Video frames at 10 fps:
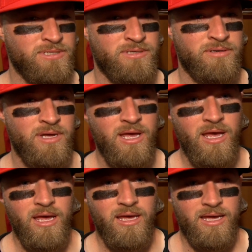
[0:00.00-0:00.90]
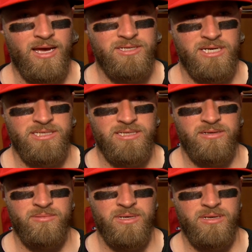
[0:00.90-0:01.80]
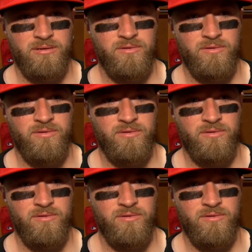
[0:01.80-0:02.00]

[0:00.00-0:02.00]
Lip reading: So yeah, it changed a little bit.